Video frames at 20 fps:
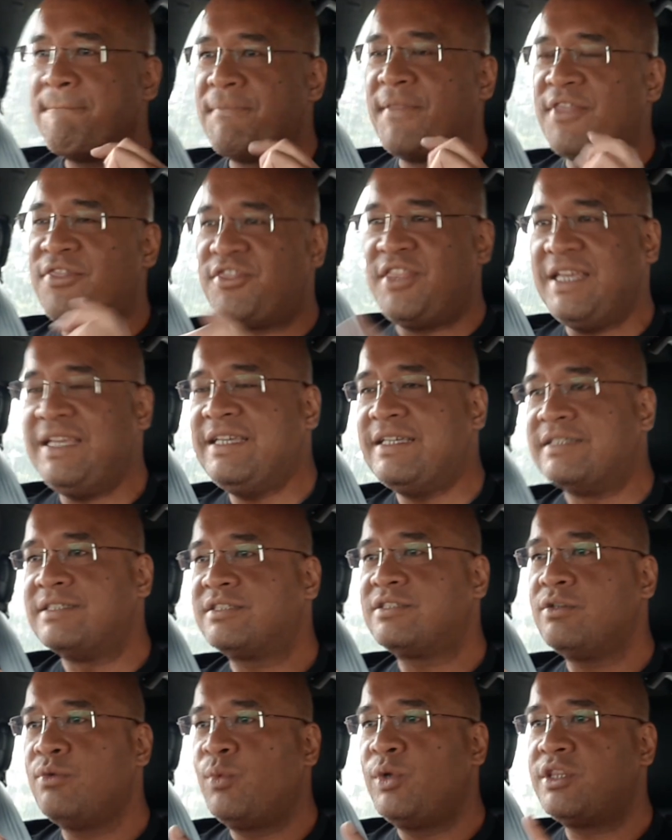The thing
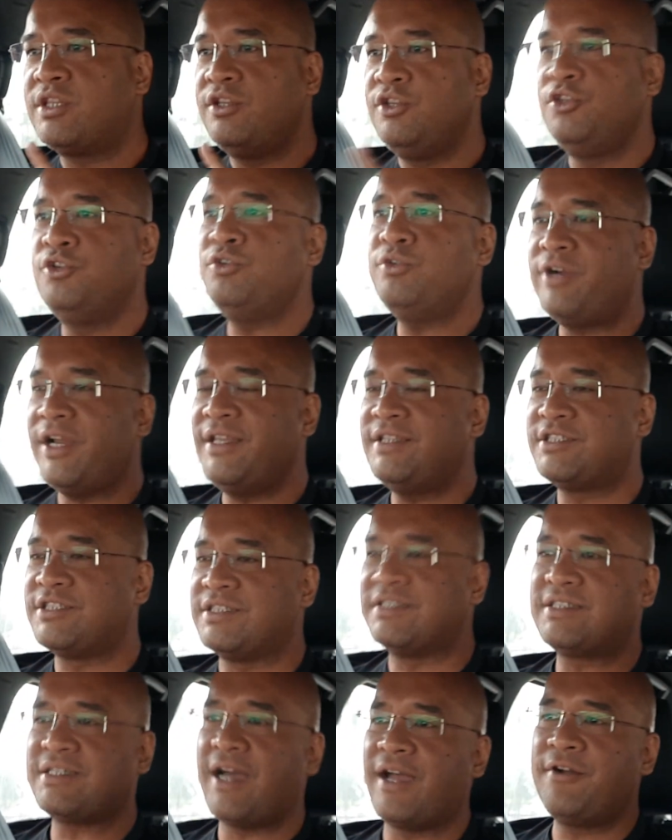is, with the new
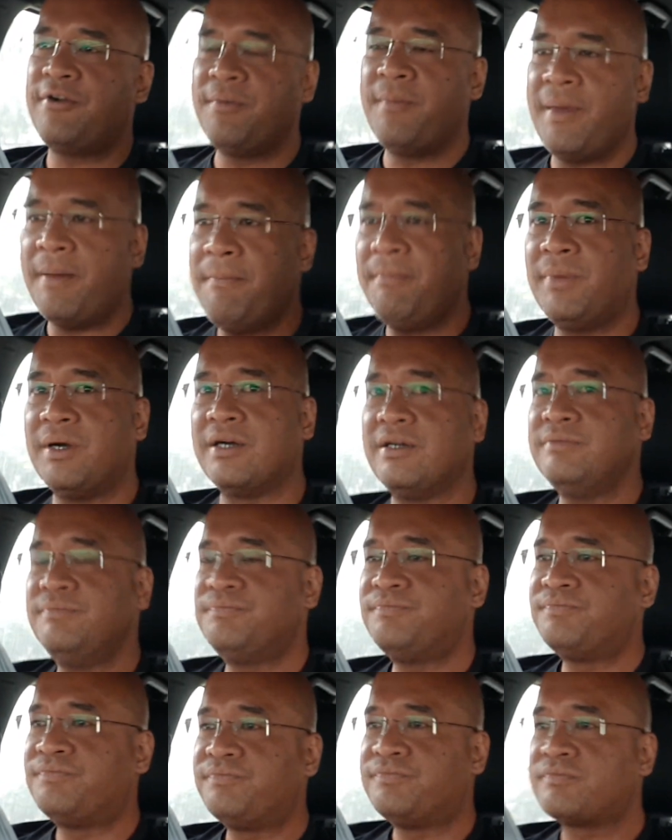Rangers, I remember
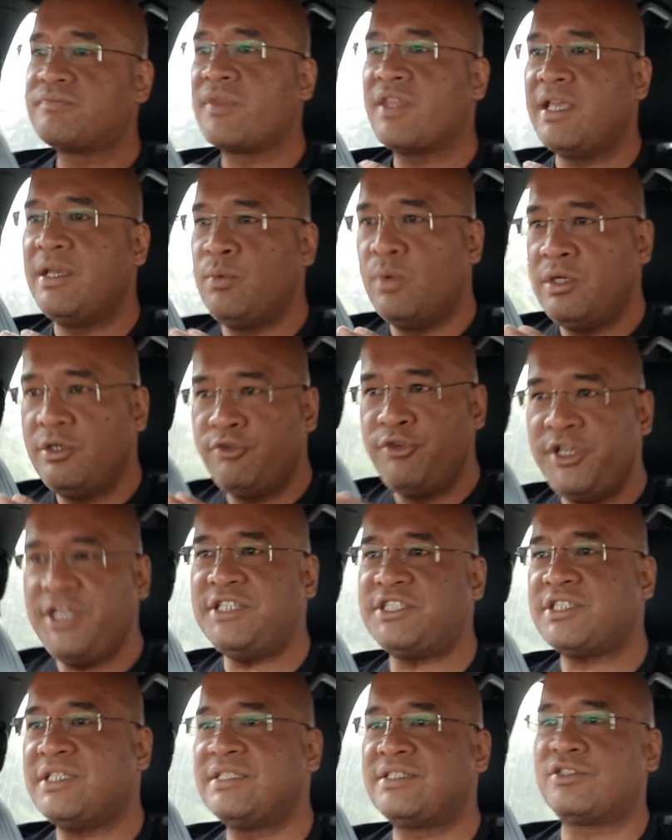it will
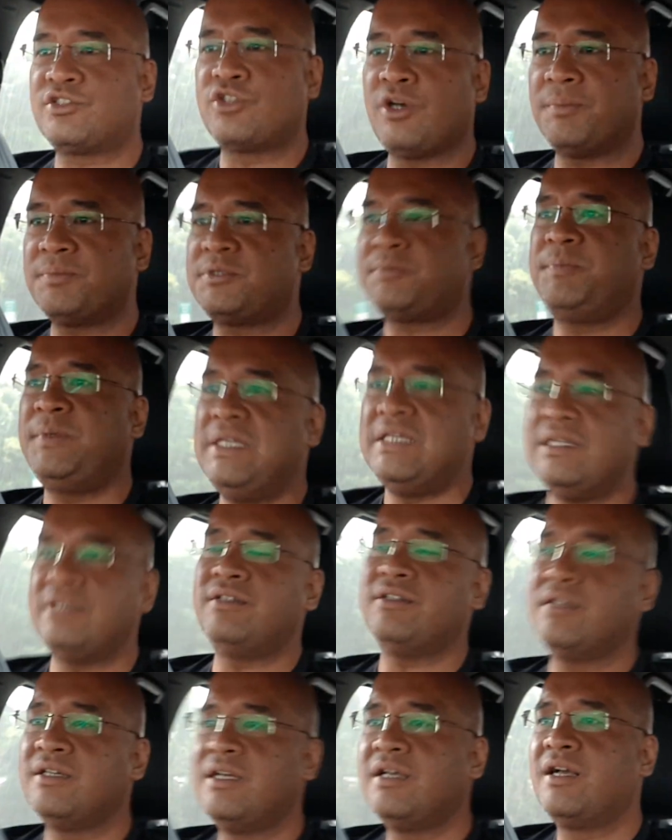reach its top speed.